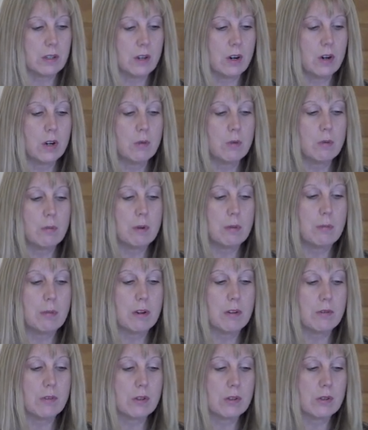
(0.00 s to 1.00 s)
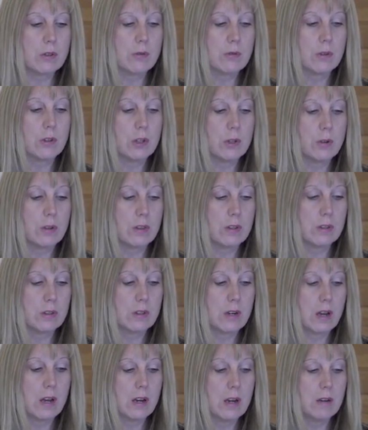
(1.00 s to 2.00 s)
learning would be beneficial for you at this
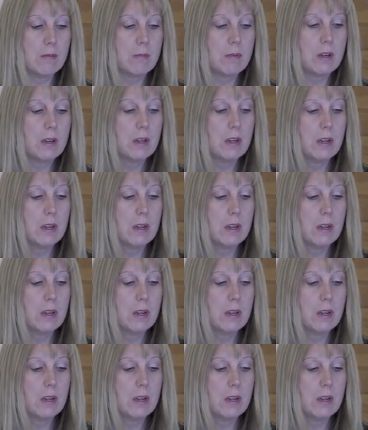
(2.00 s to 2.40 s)
time.